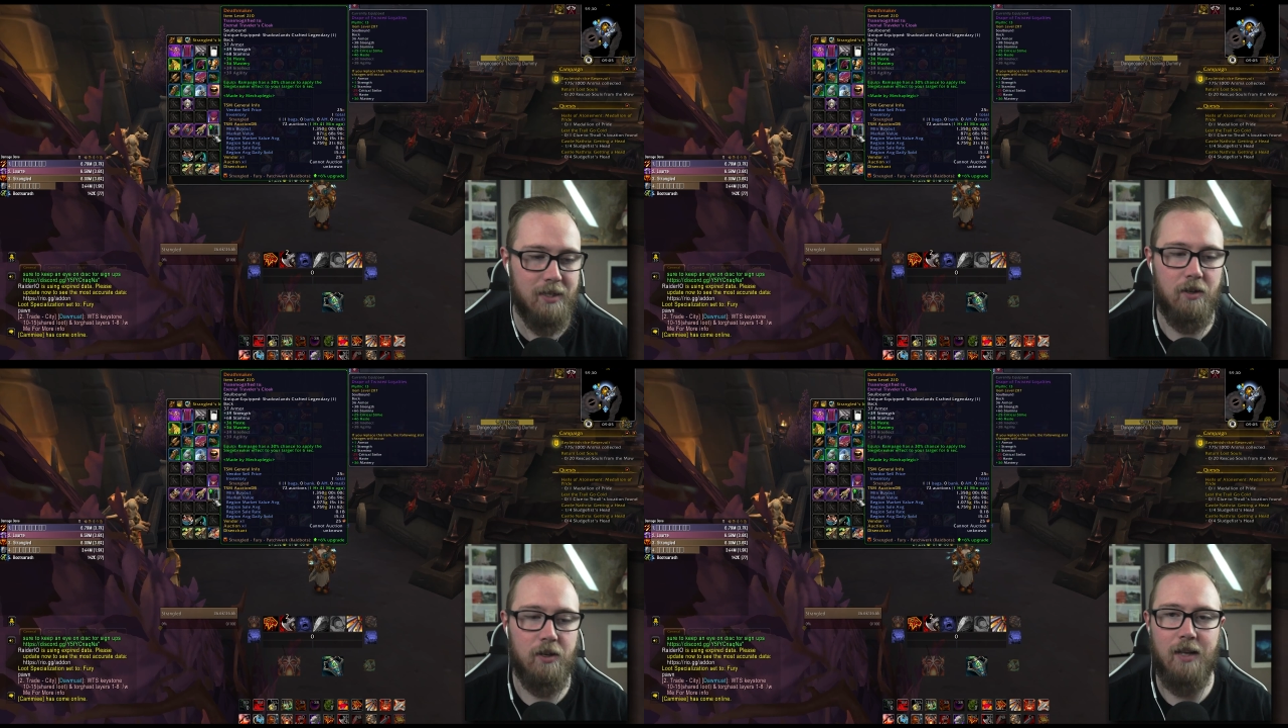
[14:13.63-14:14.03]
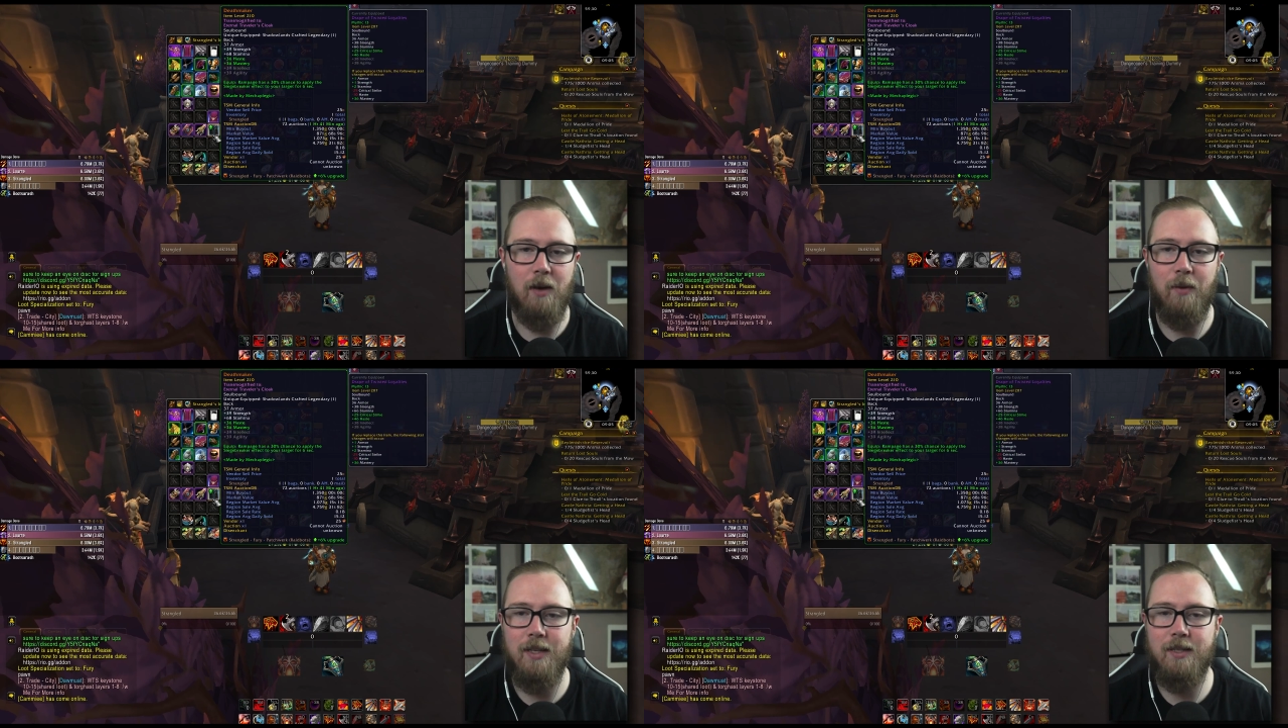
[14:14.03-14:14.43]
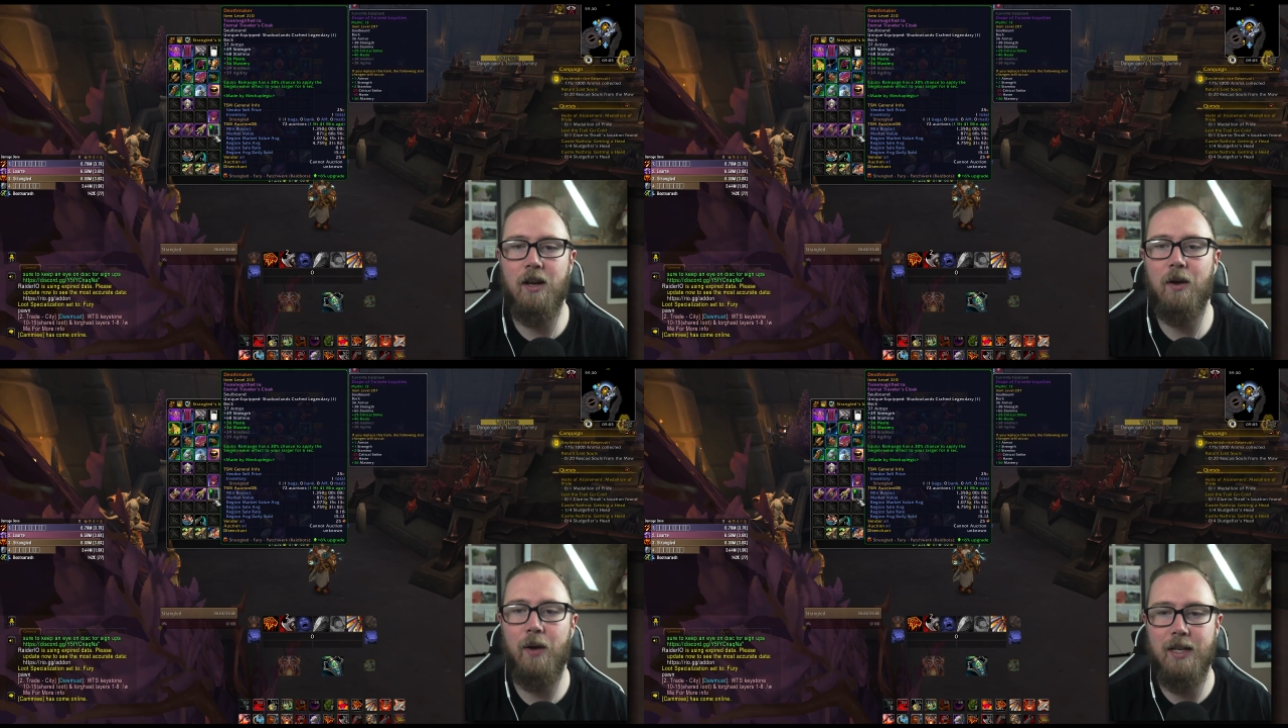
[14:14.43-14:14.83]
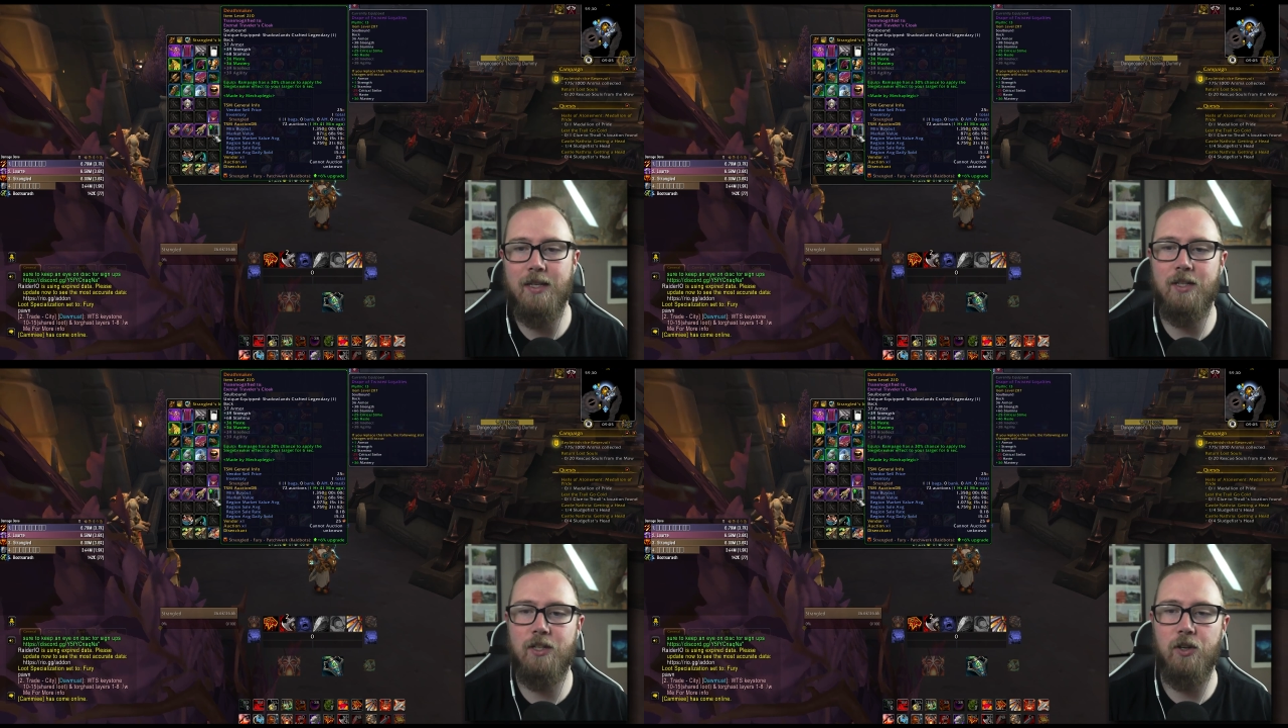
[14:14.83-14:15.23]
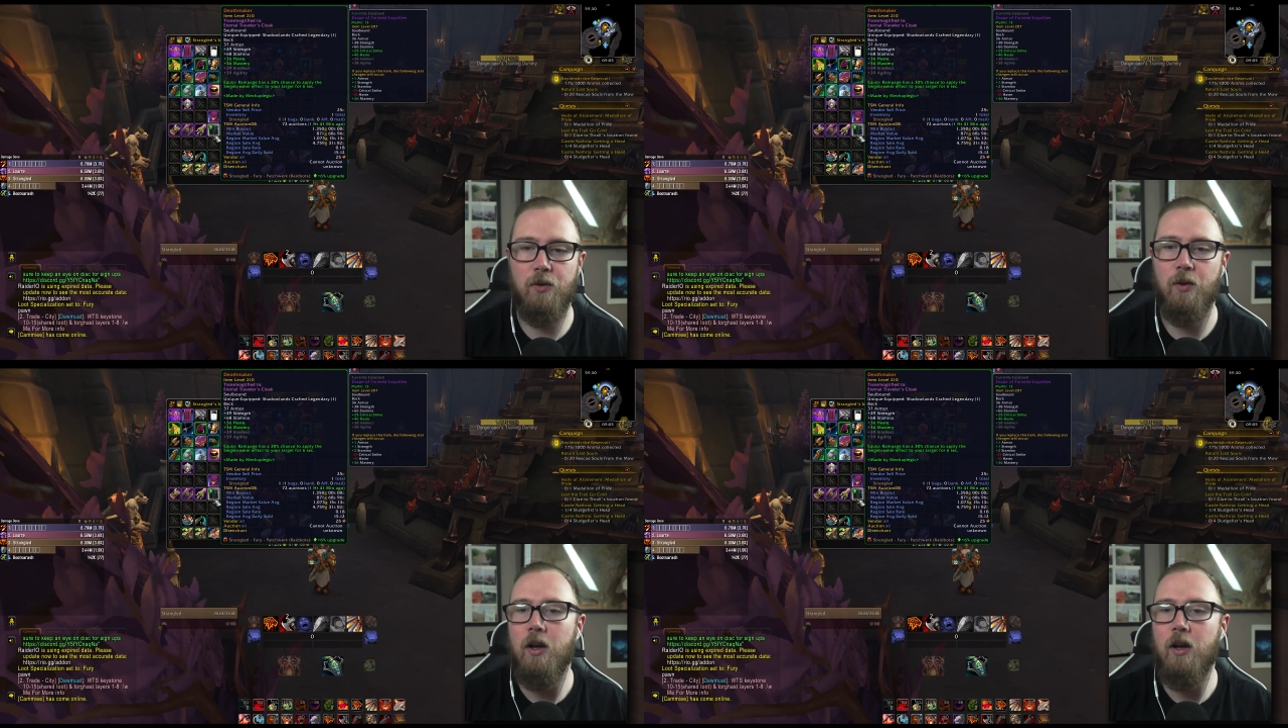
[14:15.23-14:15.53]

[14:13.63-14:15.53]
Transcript: and those stat weights equate to,